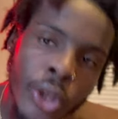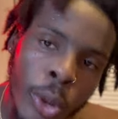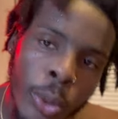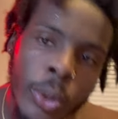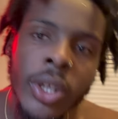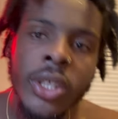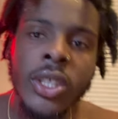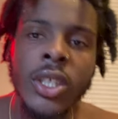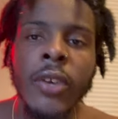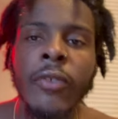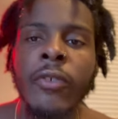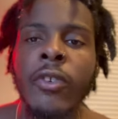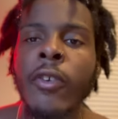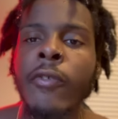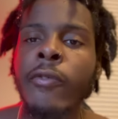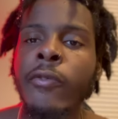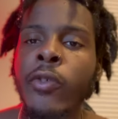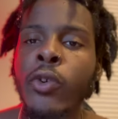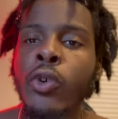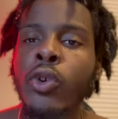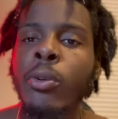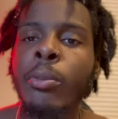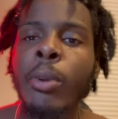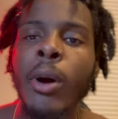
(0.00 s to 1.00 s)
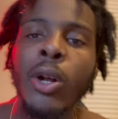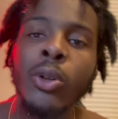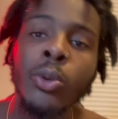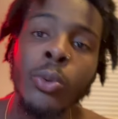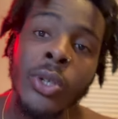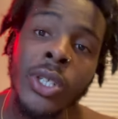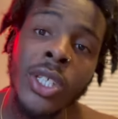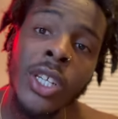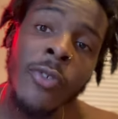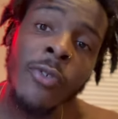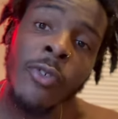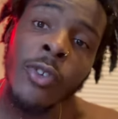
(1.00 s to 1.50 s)
do this shit for the food, but I do
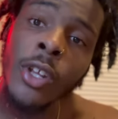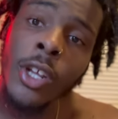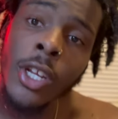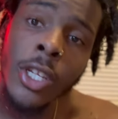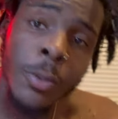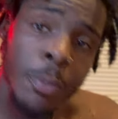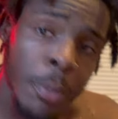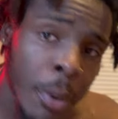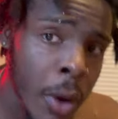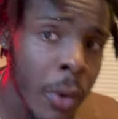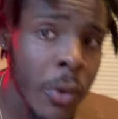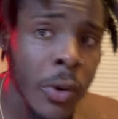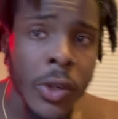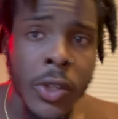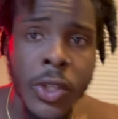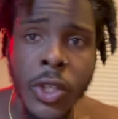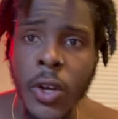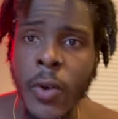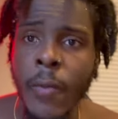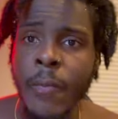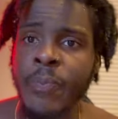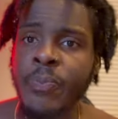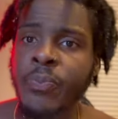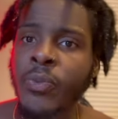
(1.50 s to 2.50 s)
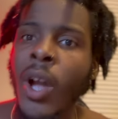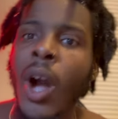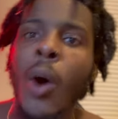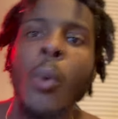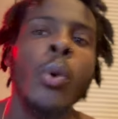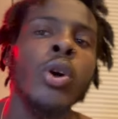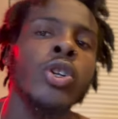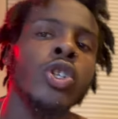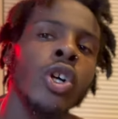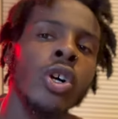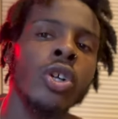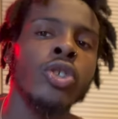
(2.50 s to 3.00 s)
this shit for the experience.
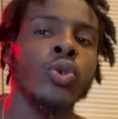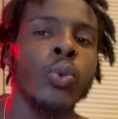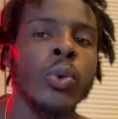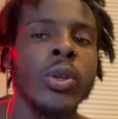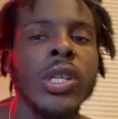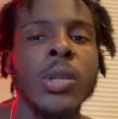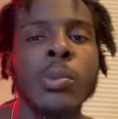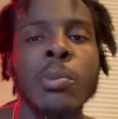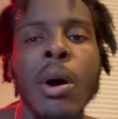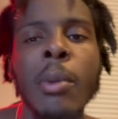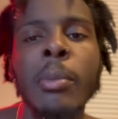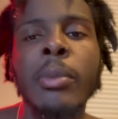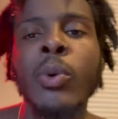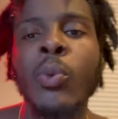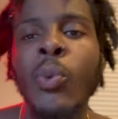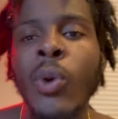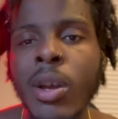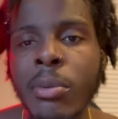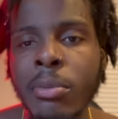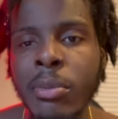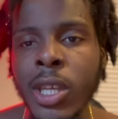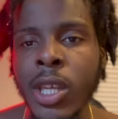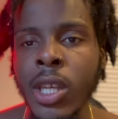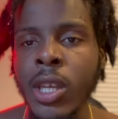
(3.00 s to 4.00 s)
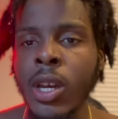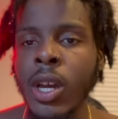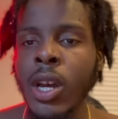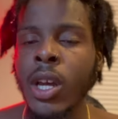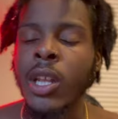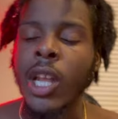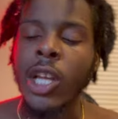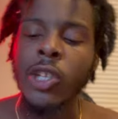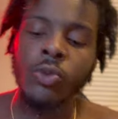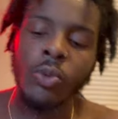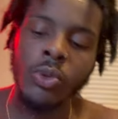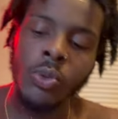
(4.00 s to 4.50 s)
That's why I enjoy this moment with me.
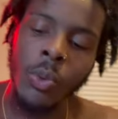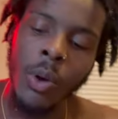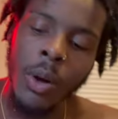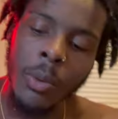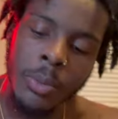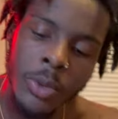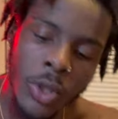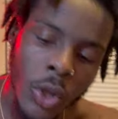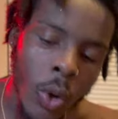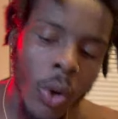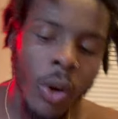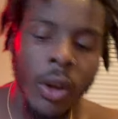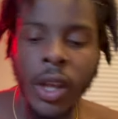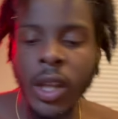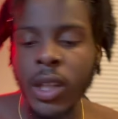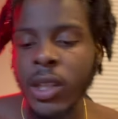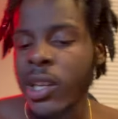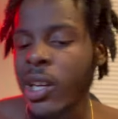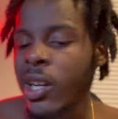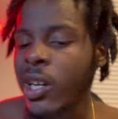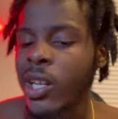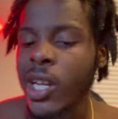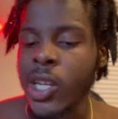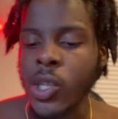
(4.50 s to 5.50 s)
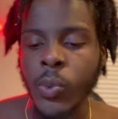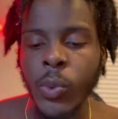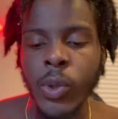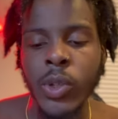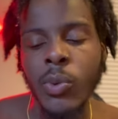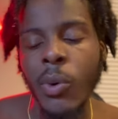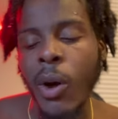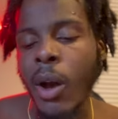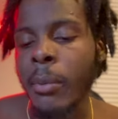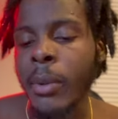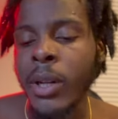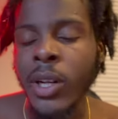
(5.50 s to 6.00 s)
That's the reason why I'm talking. That's the
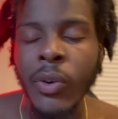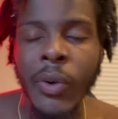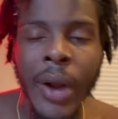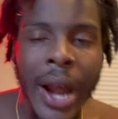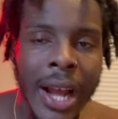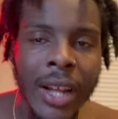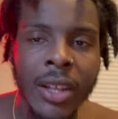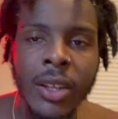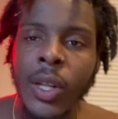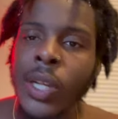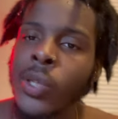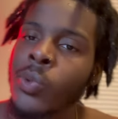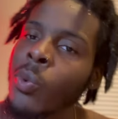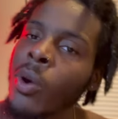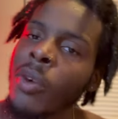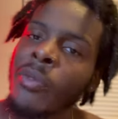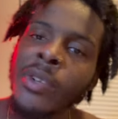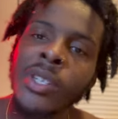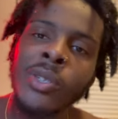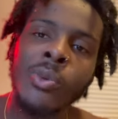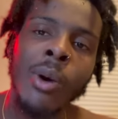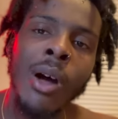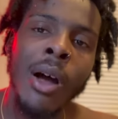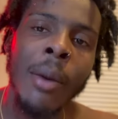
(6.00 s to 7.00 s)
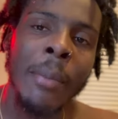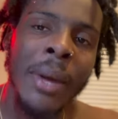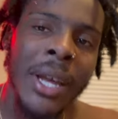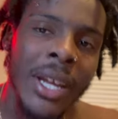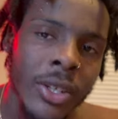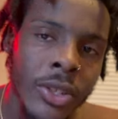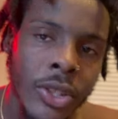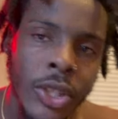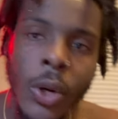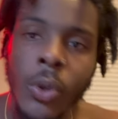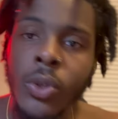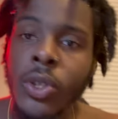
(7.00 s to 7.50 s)
reason why I'm interacting. That's the reason why I'm
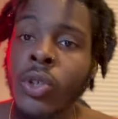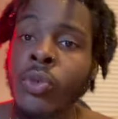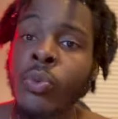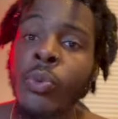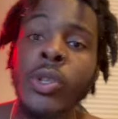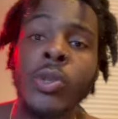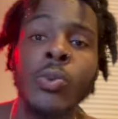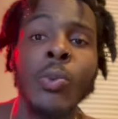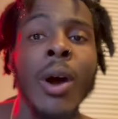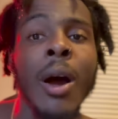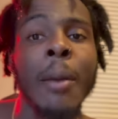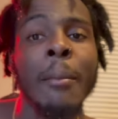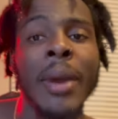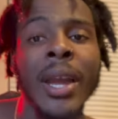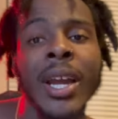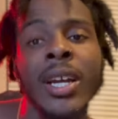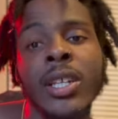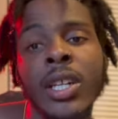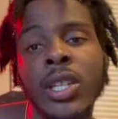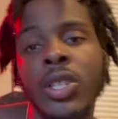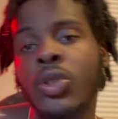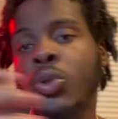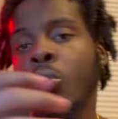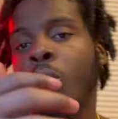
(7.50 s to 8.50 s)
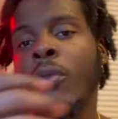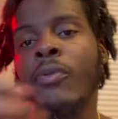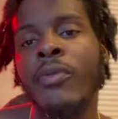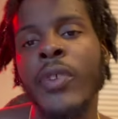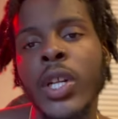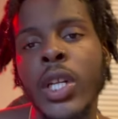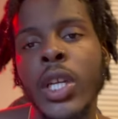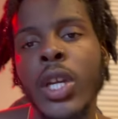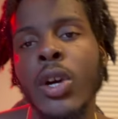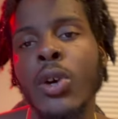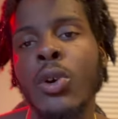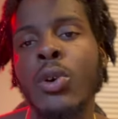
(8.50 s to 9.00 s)
making jokes. That's the reason why I'm making this to a
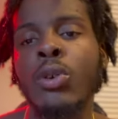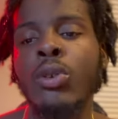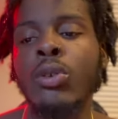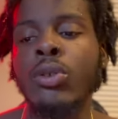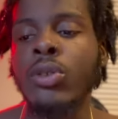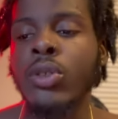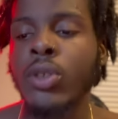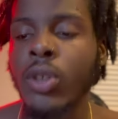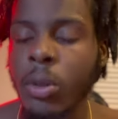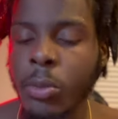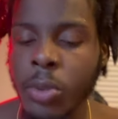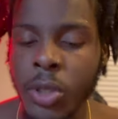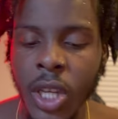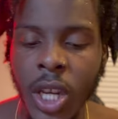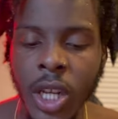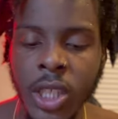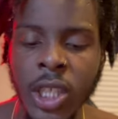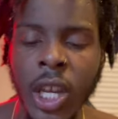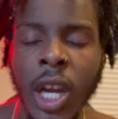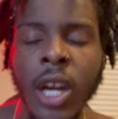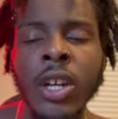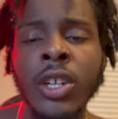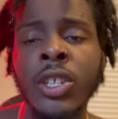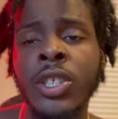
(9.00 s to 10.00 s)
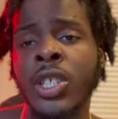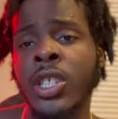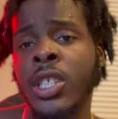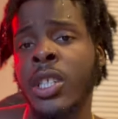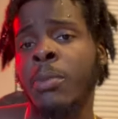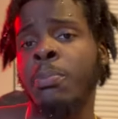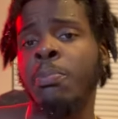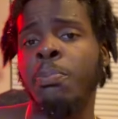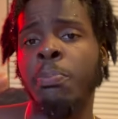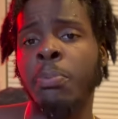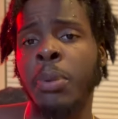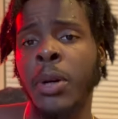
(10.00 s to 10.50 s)
video. You know what I'm saying? Because I could just
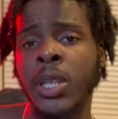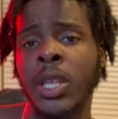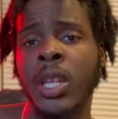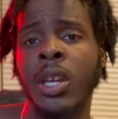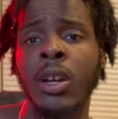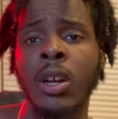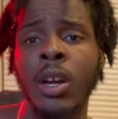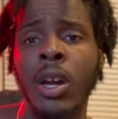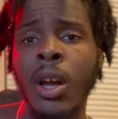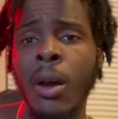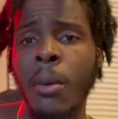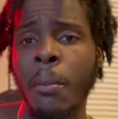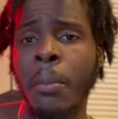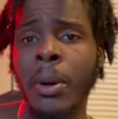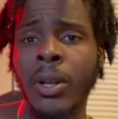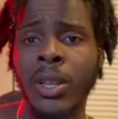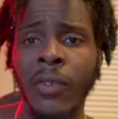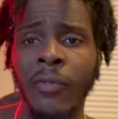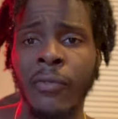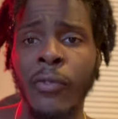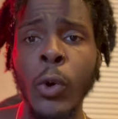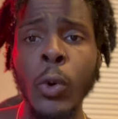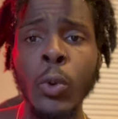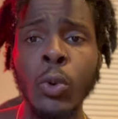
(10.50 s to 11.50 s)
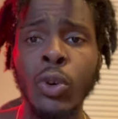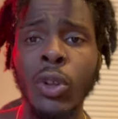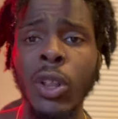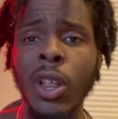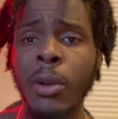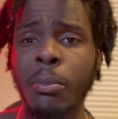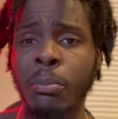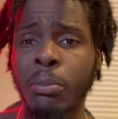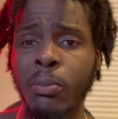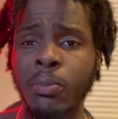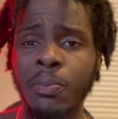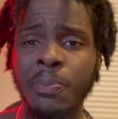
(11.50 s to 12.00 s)
put the food
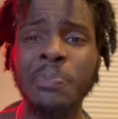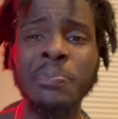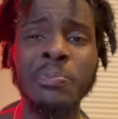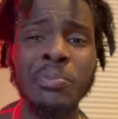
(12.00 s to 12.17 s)
clip